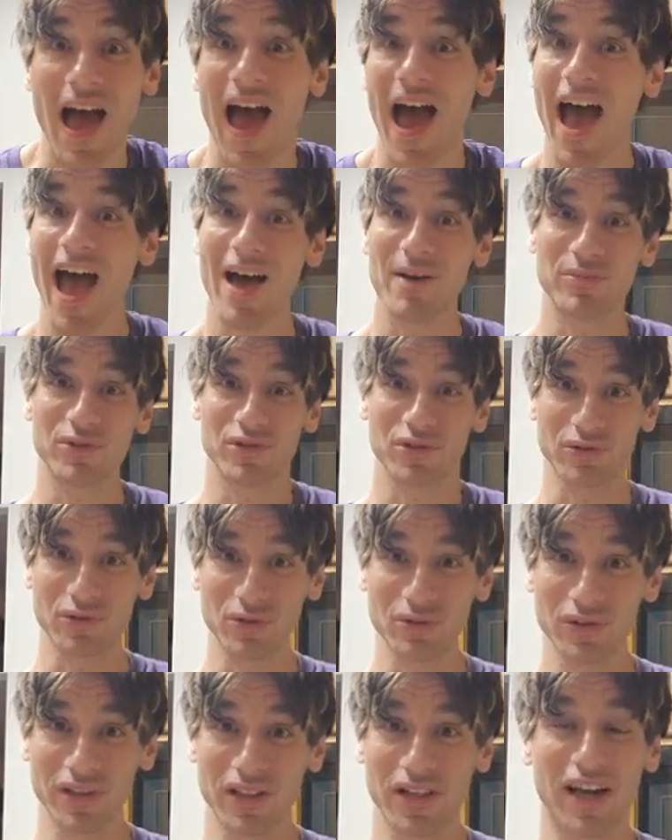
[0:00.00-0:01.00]

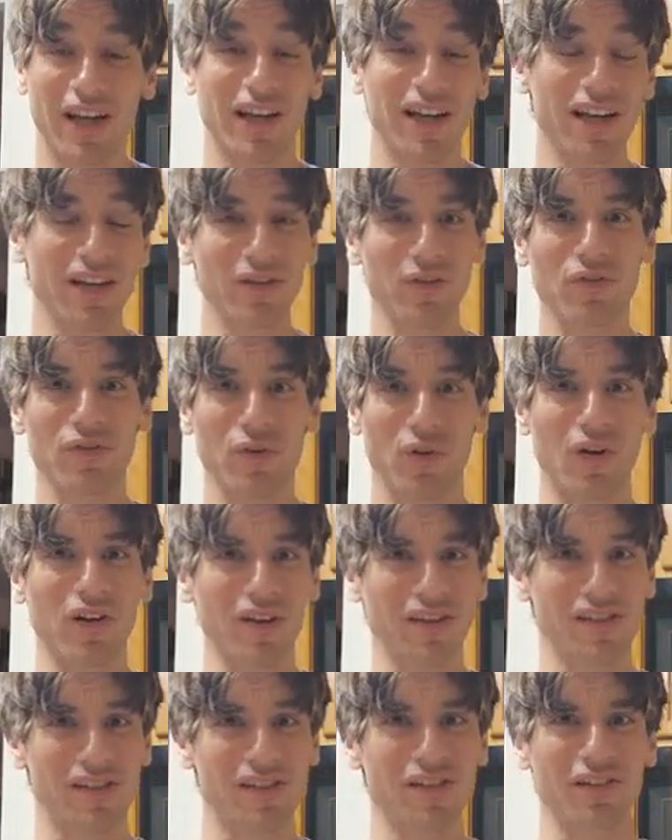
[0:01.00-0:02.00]
Absolutely not. And overall,
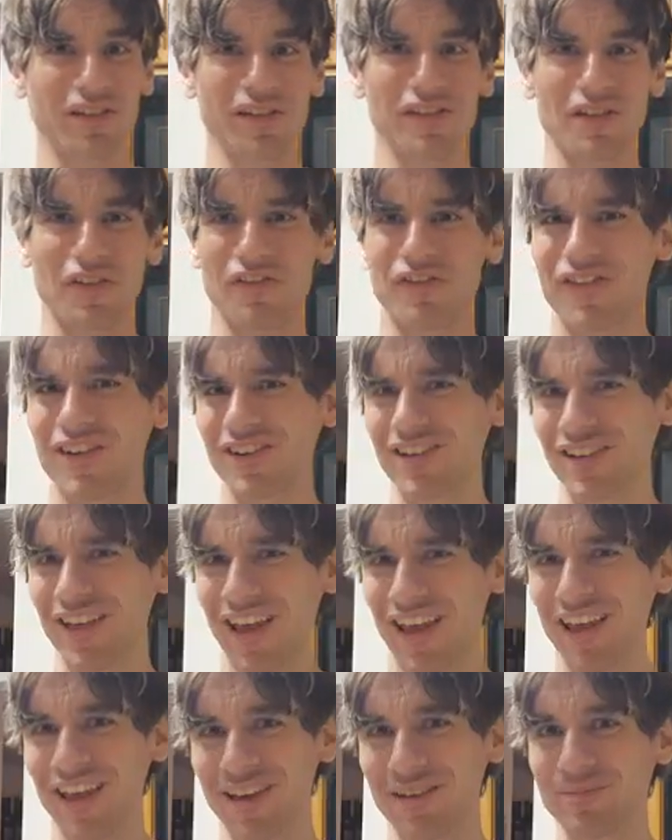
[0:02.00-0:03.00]
it still is a fun
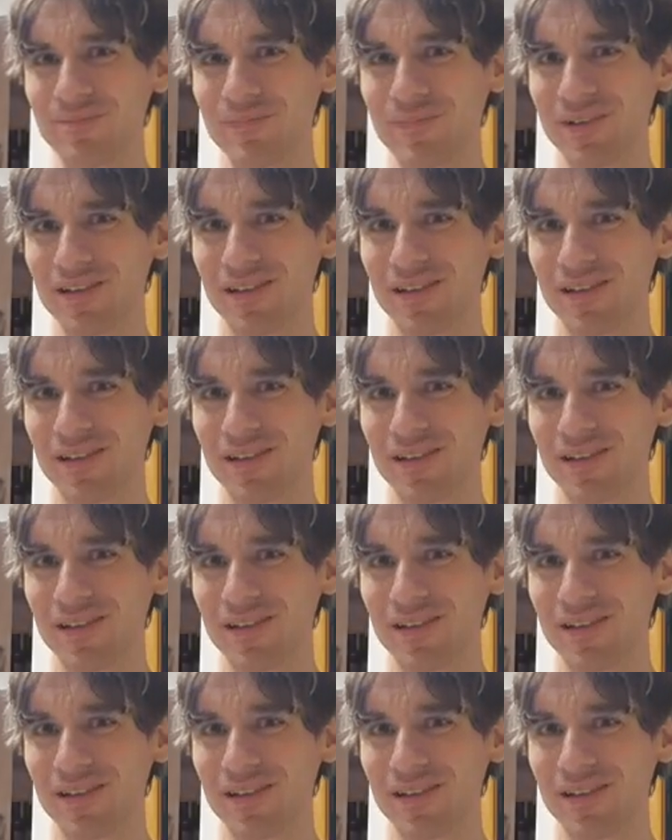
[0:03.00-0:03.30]
game.